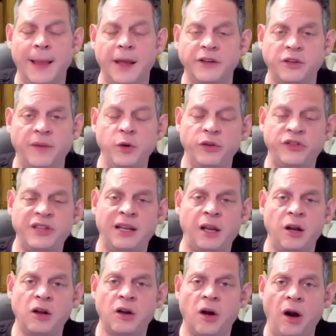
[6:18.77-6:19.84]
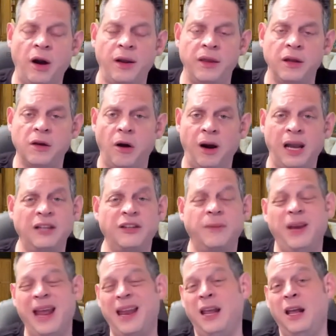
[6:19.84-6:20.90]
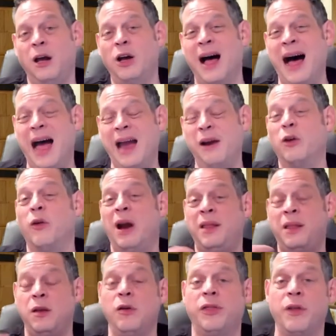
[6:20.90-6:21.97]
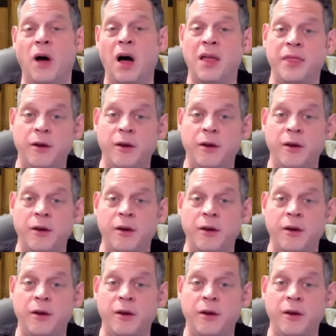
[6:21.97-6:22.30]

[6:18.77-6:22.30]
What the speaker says: So if you send in a card and the card ends up getting a higher grade than you thought,